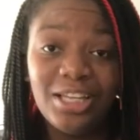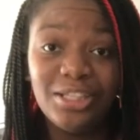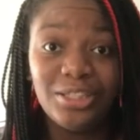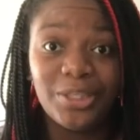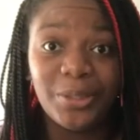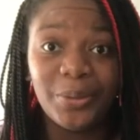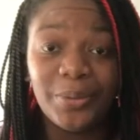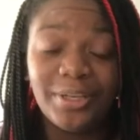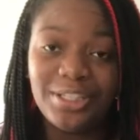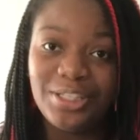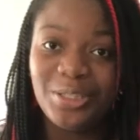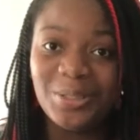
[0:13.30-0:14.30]
So
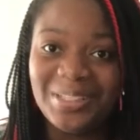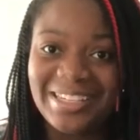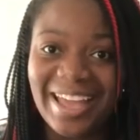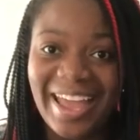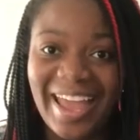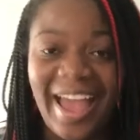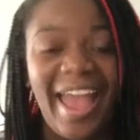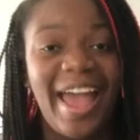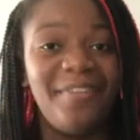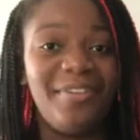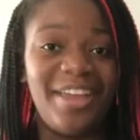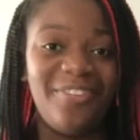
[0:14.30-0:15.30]
today I
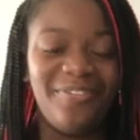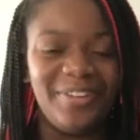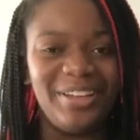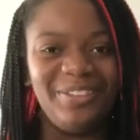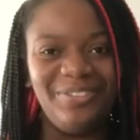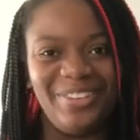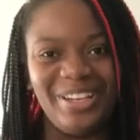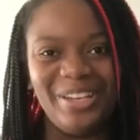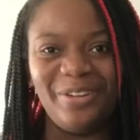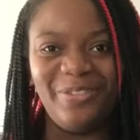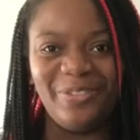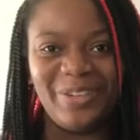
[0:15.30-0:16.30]
have a fun
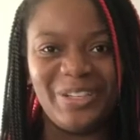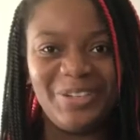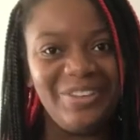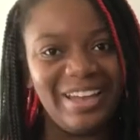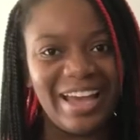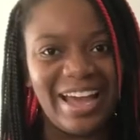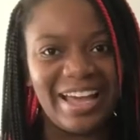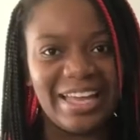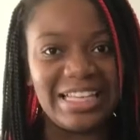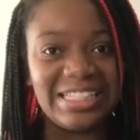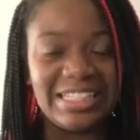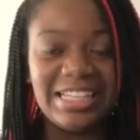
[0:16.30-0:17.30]
video for you
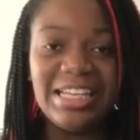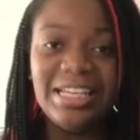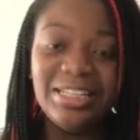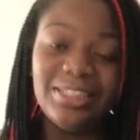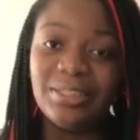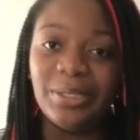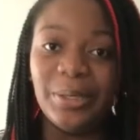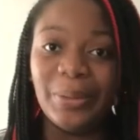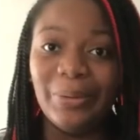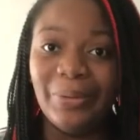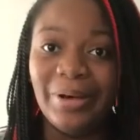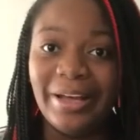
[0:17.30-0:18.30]
guys.
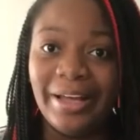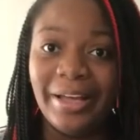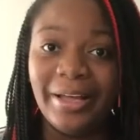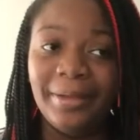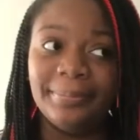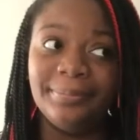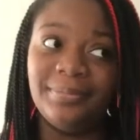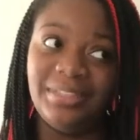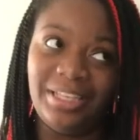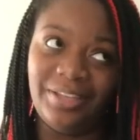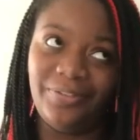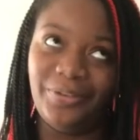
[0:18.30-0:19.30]
So um,
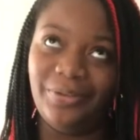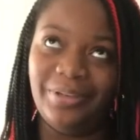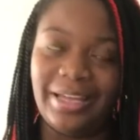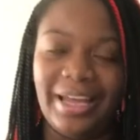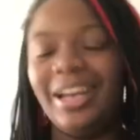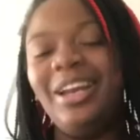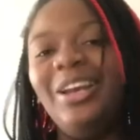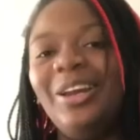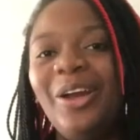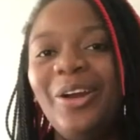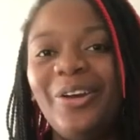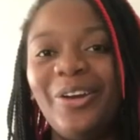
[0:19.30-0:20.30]
if you hadn't
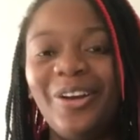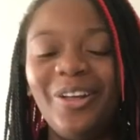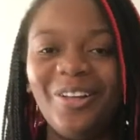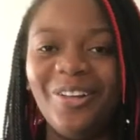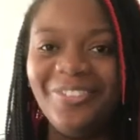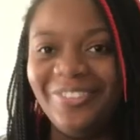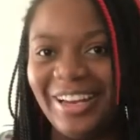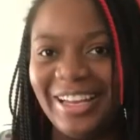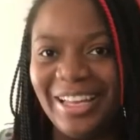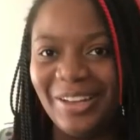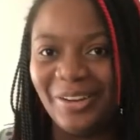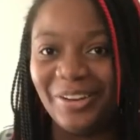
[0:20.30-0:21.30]
heard
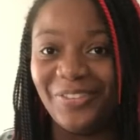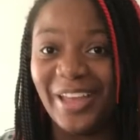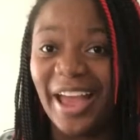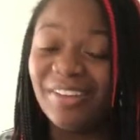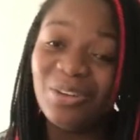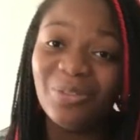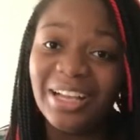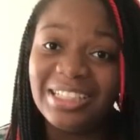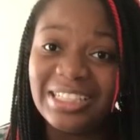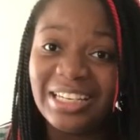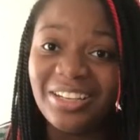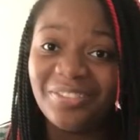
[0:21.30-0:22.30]
already, or if you haven't
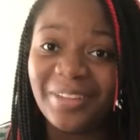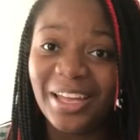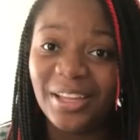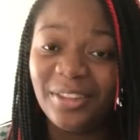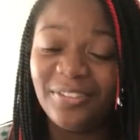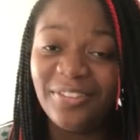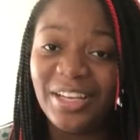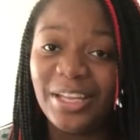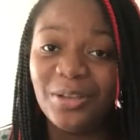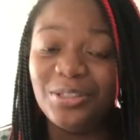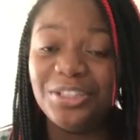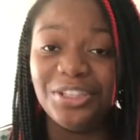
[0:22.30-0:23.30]
watched any of my other
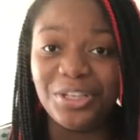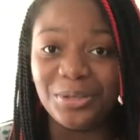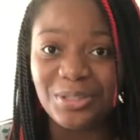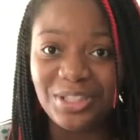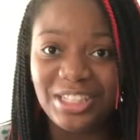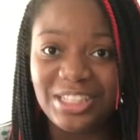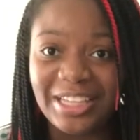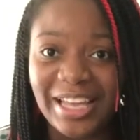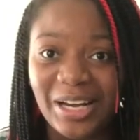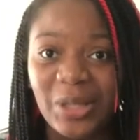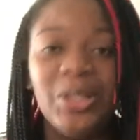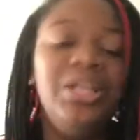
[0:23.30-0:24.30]
videos, you're new to the
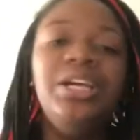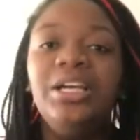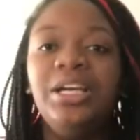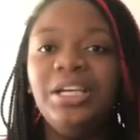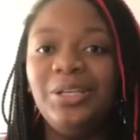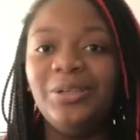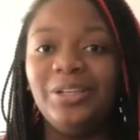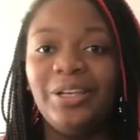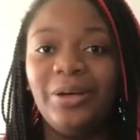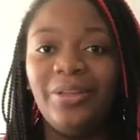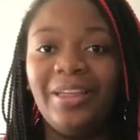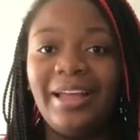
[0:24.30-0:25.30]
channel, you'll
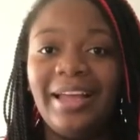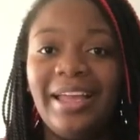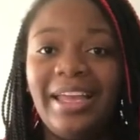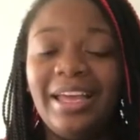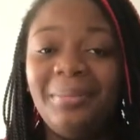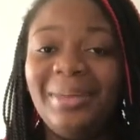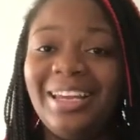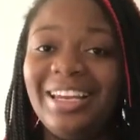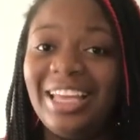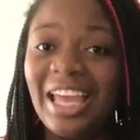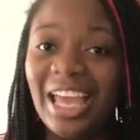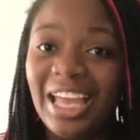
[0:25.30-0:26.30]
know that I am
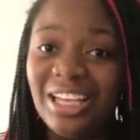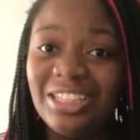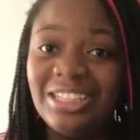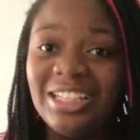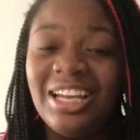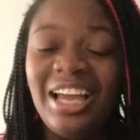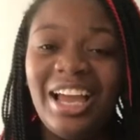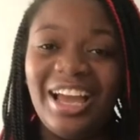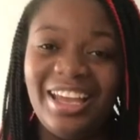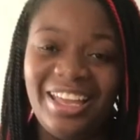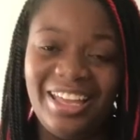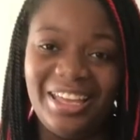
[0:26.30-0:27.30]
engaged.
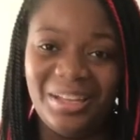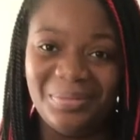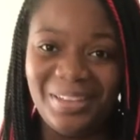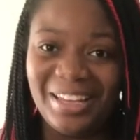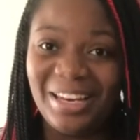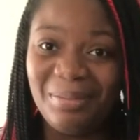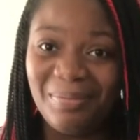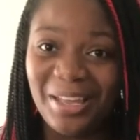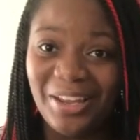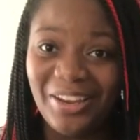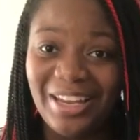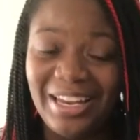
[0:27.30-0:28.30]
I am getting
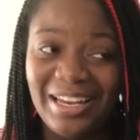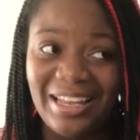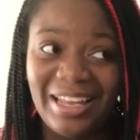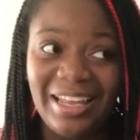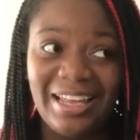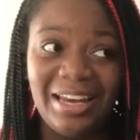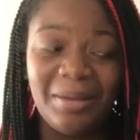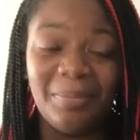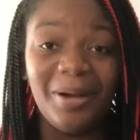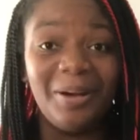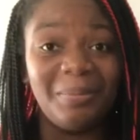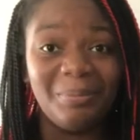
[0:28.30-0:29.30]
married in
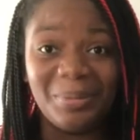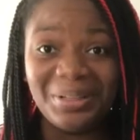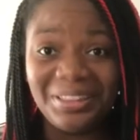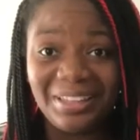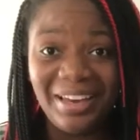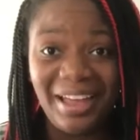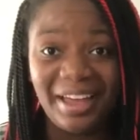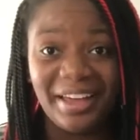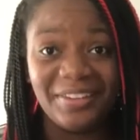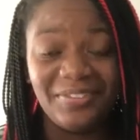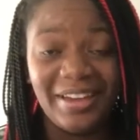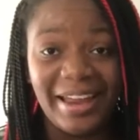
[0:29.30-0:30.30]
about a month and a
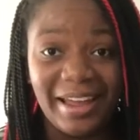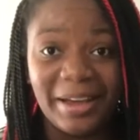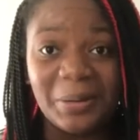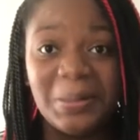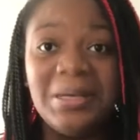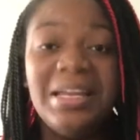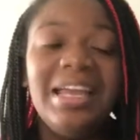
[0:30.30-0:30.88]
half now.